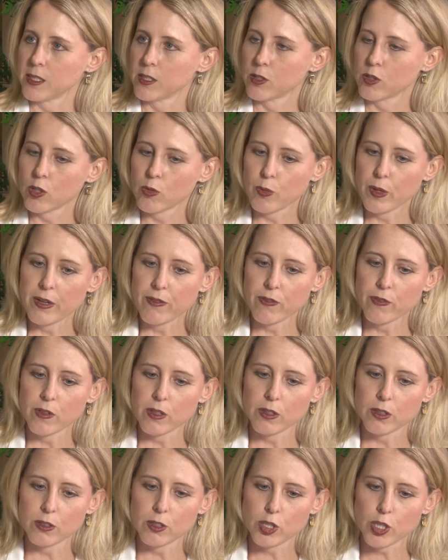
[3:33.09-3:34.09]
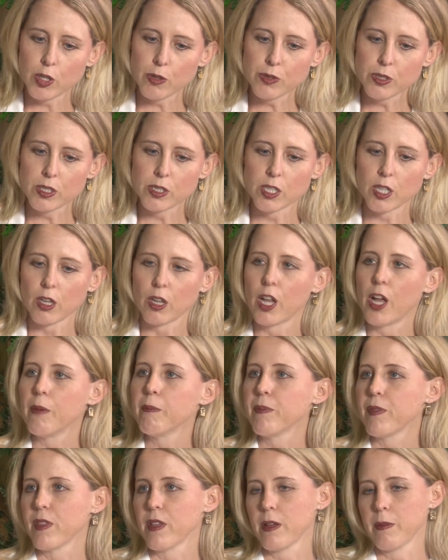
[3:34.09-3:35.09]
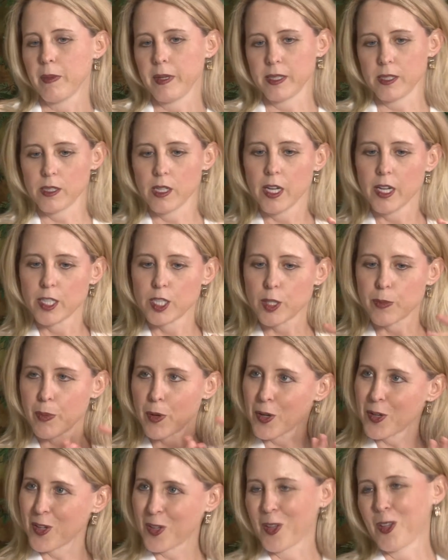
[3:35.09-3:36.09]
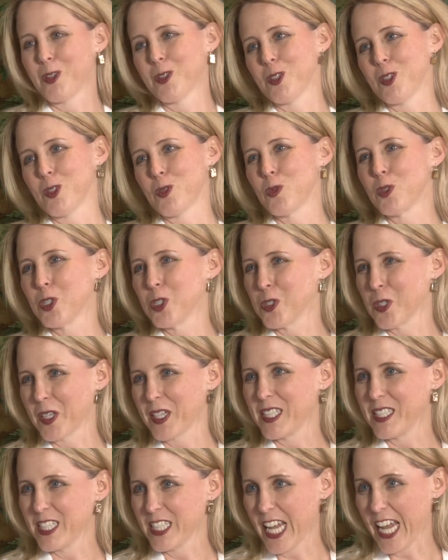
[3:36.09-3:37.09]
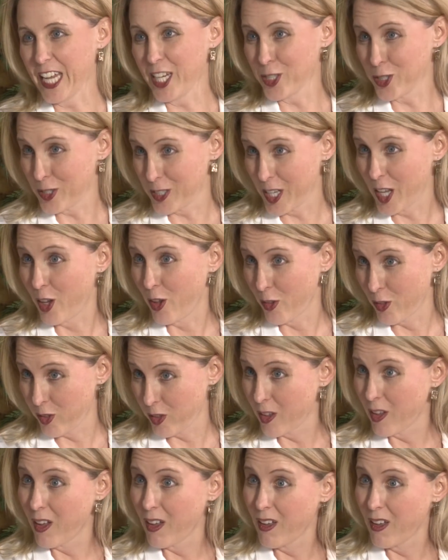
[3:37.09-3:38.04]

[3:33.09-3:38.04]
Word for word: So we've chosen to lump them as tuberculosis, which is a contagious health,